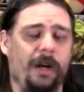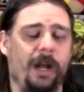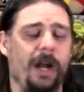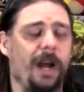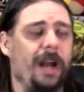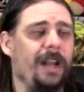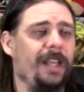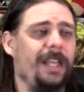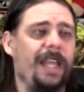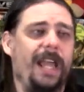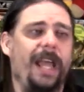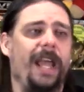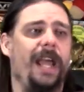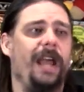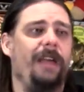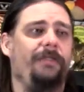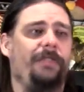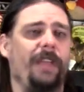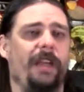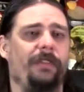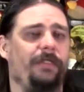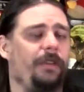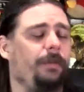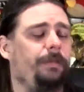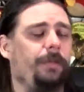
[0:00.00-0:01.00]
I don't care if
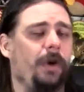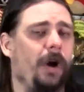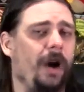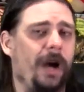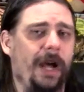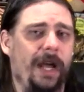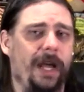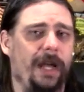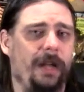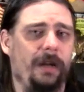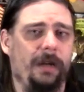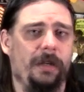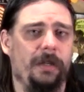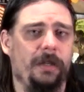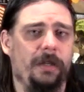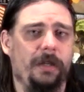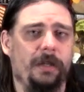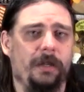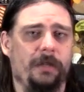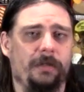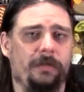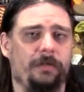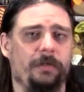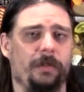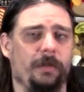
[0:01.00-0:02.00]
they have to buy it
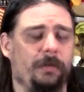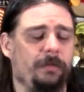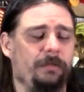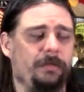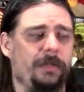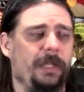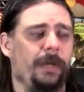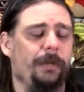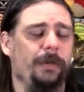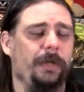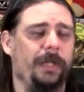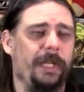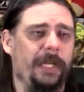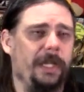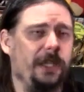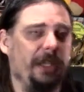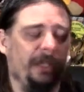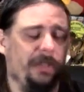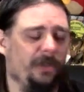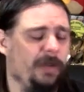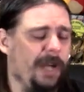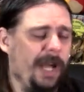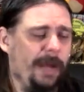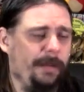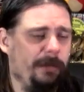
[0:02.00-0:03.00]
from Double
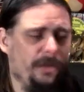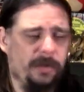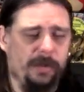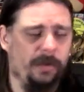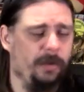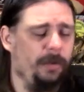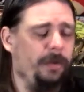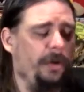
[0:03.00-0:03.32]
Helix or Amazon,